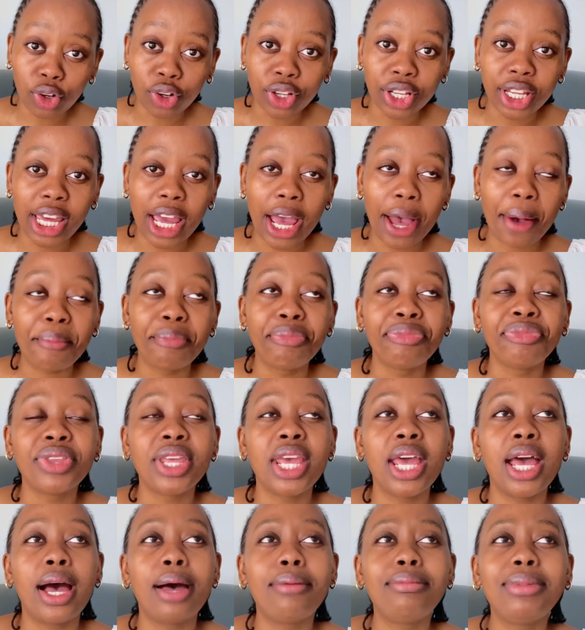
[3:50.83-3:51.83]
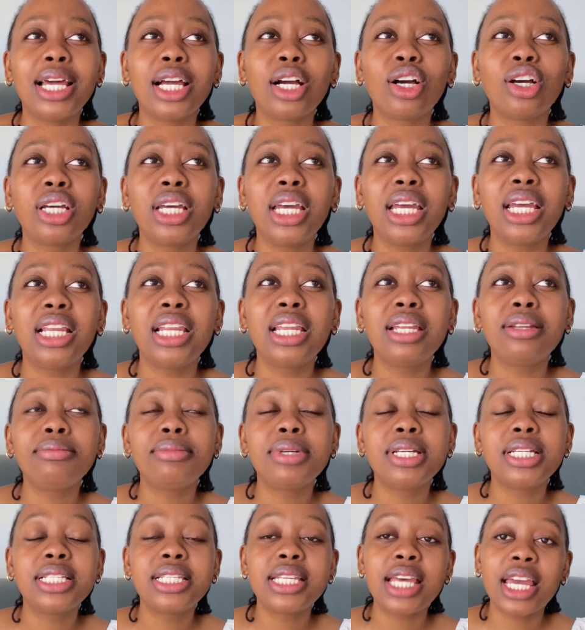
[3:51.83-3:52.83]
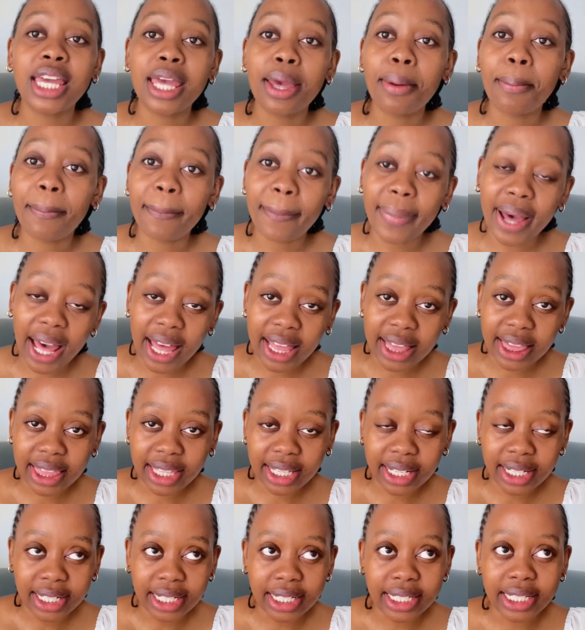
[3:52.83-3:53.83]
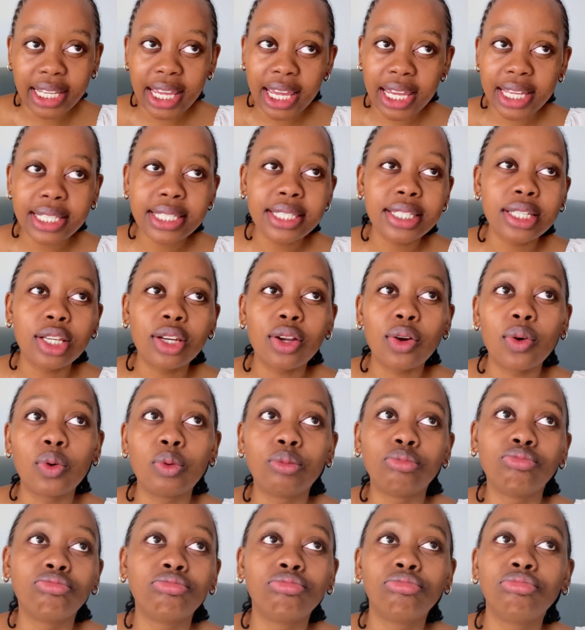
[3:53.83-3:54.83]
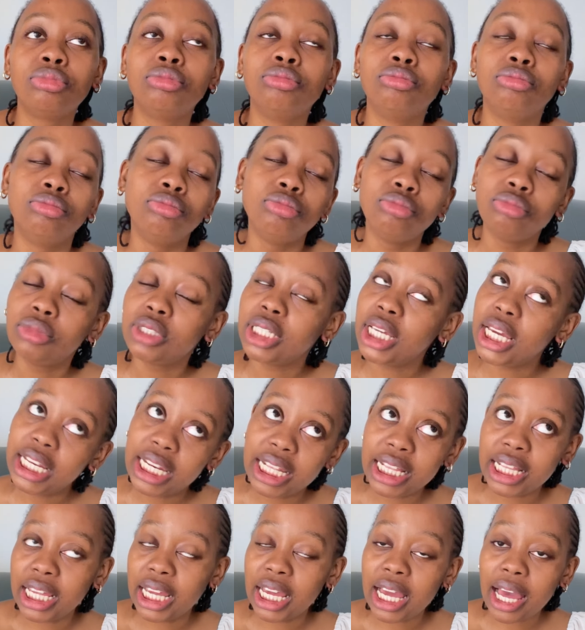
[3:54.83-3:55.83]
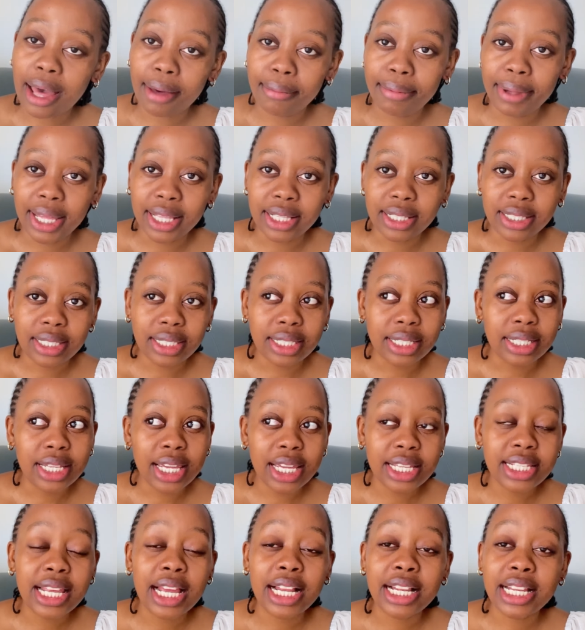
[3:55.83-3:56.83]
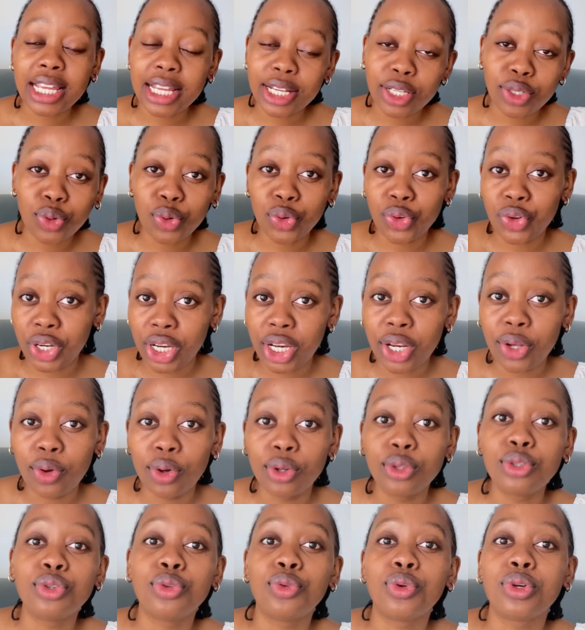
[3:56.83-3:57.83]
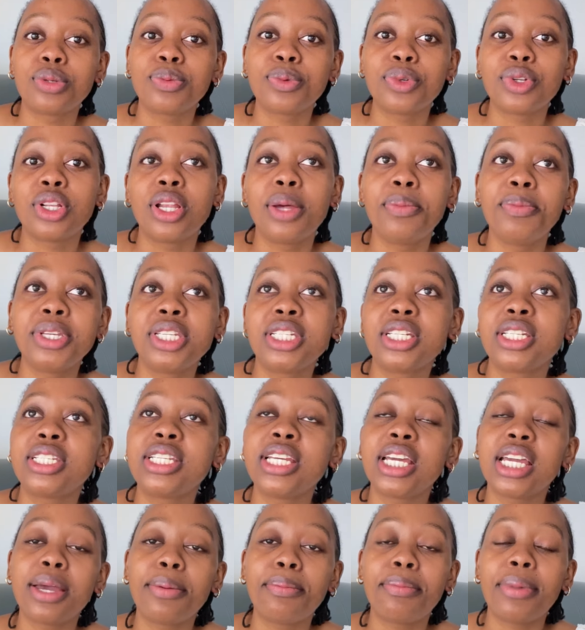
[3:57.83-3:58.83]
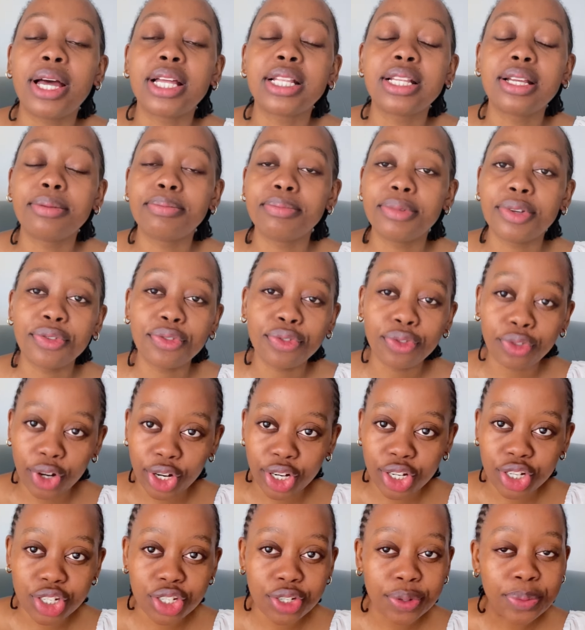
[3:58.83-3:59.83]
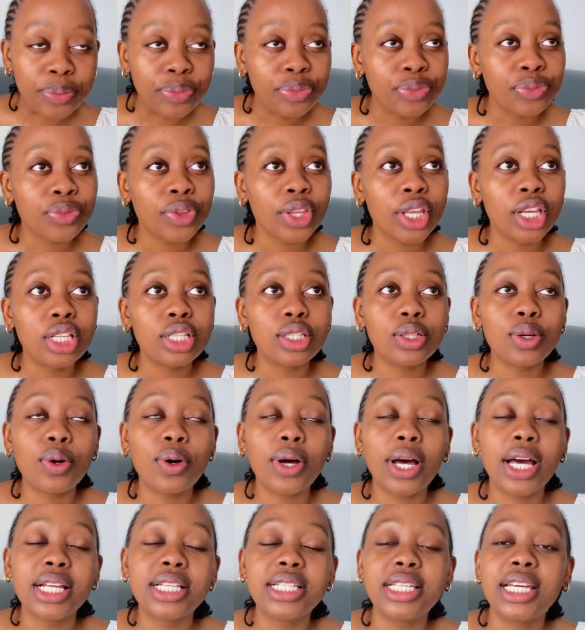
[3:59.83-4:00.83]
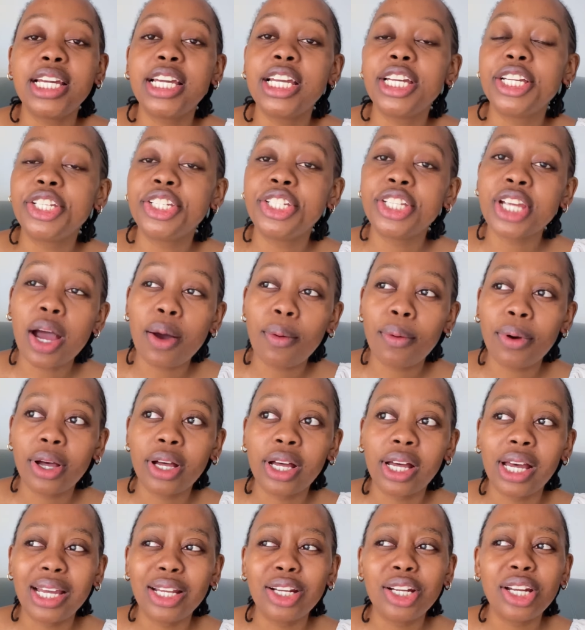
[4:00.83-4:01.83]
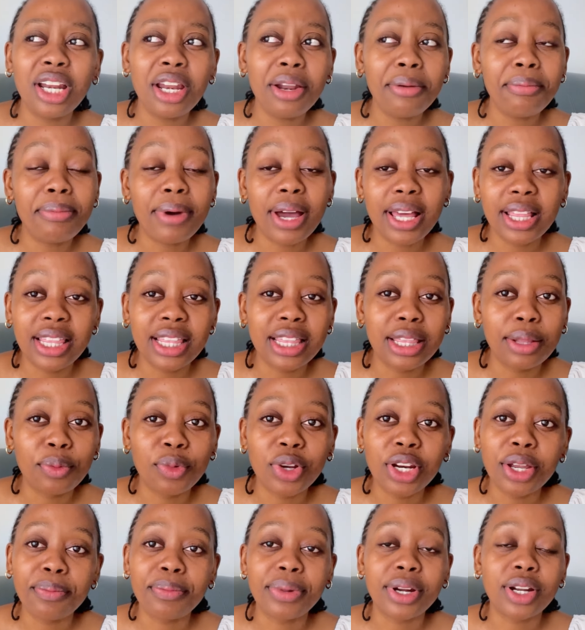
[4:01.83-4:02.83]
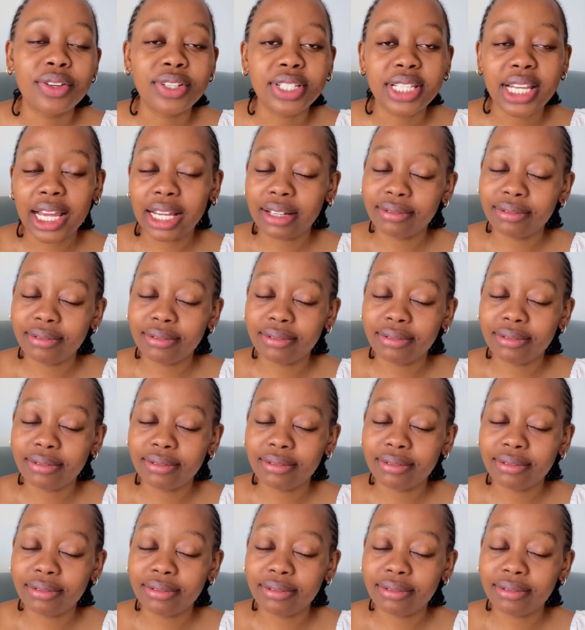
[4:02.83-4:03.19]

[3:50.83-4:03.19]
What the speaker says: yeah, I'm like, okay, let me take a bath in case anything happens, in case I need to really go to the hospital. Let me just take a bath and be fresh. So I take a shower. I already bathed in the morning, but I was like,